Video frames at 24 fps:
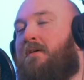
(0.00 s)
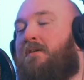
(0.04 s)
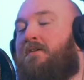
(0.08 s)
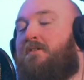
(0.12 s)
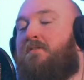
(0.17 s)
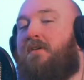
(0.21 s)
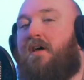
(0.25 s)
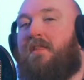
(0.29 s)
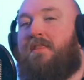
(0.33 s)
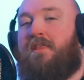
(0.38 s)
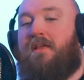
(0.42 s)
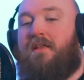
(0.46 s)

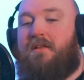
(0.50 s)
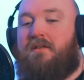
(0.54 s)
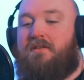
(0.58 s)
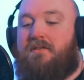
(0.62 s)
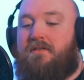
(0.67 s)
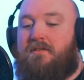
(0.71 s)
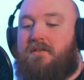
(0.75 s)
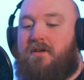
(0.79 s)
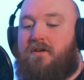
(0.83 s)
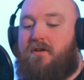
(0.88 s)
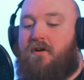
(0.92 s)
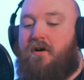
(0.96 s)
So I think this
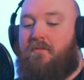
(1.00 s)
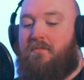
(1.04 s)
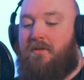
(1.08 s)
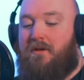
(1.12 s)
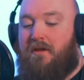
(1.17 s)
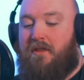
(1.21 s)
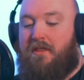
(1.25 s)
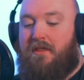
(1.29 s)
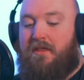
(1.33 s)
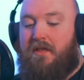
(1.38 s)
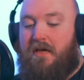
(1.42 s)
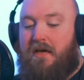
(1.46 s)
is a
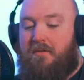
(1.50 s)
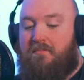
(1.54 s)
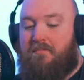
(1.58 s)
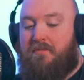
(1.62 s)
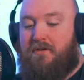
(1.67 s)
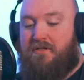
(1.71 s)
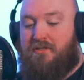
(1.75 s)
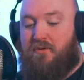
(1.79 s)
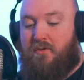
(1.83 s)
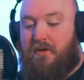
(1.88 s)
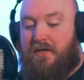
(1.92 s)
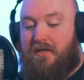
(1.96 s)
common theme
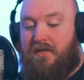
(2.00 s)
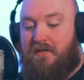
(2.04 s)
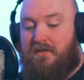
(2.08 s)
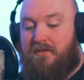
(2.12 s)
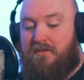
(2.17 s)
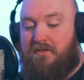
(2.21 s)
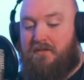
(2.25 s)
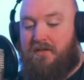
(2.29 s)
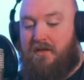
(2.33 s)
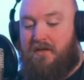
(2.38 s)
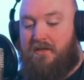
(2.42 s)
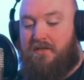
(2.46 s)
between
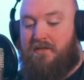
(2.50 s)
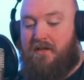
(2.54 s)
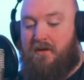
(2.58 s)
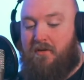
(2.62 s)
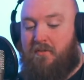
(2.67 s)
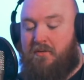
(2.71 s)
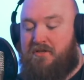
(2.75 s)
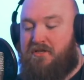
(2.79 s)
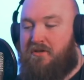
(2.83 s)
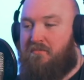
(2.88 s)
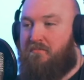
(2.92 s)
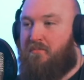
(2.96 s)
us. I just
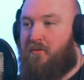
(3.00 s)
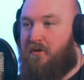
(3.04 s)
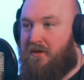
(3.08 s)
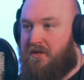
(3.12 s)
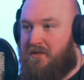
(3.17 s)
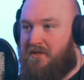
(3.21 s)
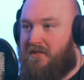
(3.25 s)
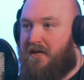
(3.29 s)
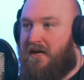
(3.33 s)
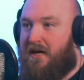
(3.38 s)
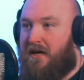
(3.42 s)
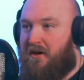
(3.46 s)
think we should
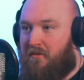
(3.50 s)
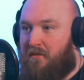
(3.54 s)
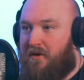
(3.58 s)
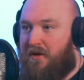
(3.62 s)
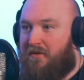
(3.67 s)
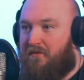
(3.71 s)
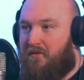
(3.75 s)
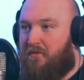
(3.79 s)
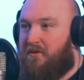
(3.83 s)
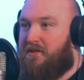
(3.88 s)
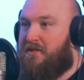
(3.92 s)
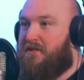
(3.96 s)
point it out
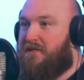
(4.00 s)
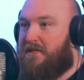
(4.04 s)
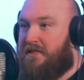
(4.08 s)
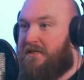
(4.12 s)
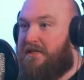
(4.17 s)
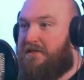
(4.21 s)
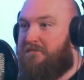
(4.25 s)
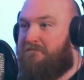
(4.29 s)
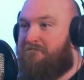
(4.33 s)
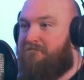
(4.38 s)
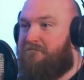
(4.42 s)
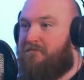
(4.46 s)
whenever we see
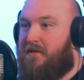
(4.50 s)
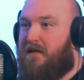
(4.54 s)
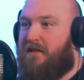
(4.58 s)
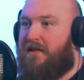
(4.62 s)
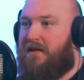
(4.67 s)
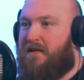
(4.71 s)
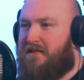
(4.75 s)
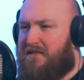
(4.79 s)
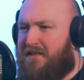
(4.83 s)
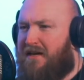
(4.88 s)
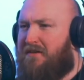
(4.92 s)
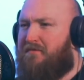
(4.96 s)
it. I
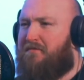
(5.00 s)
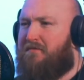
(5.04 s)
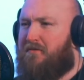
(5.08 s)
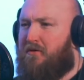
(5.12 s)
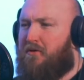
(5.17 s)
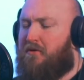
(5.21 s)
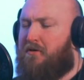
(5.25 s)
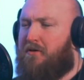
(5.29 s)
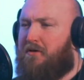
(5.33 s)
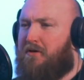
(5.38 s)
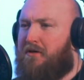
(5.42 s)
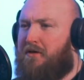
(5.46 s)
okay. think it's our
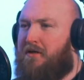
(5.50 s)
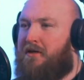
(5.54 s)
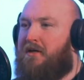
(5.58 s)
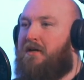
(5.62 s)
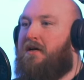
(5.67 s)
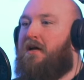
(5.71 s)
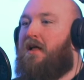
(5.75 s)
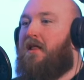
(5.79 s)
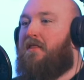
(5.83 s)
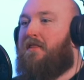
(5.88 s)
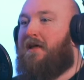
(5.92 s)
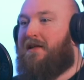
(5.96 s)
flaw.
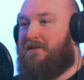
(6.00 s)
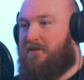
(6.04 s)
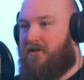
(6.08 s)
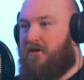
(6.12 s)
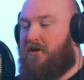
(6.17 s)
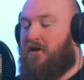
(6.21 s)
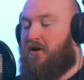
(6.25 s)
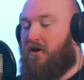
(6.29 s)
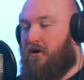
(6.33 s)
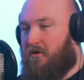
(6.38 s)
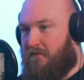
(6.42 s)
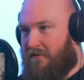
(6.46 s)
Right. That took
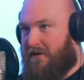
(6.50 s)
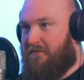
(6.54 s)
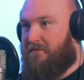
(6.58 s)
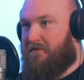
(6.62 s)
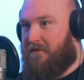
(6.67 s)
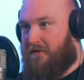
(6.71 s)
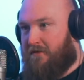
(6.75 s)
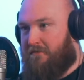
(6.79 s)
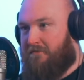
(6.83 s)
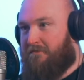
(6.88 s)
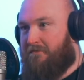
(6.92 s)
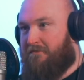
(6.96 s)
a lot of
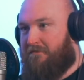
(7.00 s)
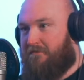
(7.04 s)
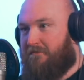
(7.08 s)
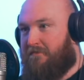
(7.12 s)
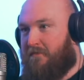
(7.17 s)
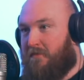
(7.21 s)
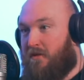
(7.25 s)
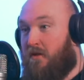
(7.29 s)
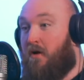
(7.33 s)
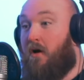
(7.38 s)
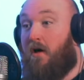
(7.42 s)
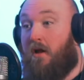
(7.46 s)
effort.
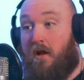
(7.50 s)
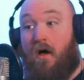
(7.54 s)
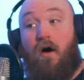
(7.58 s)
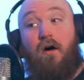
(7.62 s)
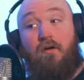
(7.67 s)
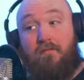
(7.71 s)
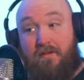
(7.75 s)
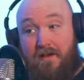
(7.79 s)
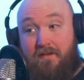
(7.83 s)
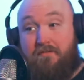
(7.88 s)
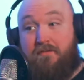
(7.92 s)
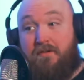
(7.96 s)
Not a lot
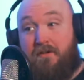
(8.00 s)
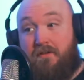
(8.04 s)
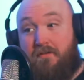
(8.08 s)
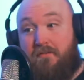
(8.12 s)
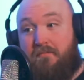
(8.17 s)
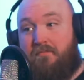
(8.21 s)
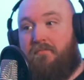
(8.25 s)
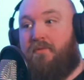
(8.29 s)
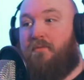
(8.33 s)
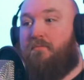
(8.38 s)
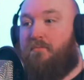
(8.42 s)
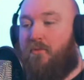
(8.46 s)
of effort,
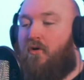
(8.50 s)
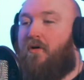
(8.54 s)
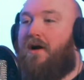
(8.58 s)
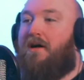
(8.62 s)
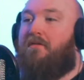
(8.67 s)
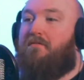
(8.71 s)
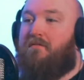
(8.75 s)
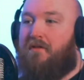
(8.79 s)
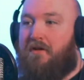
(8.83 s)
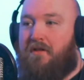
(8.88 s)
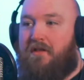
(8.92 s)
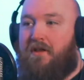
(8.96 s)
but more
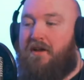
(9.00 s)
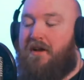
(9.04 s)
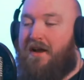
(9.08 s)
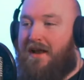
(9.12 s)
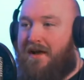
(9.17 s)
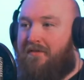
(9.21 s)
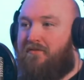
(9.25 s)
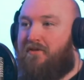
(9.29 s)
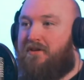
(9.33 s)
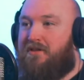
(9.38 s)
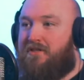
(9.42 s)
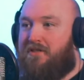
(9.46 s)
effort than an
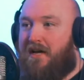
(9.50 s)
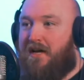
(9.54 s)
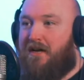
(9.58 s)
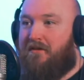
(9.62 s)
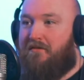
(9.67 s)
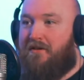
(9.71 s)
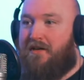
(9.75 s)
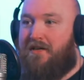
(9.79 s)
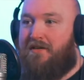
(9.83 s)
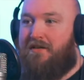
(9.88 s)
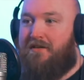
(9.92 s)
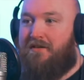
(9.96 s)
average day, right?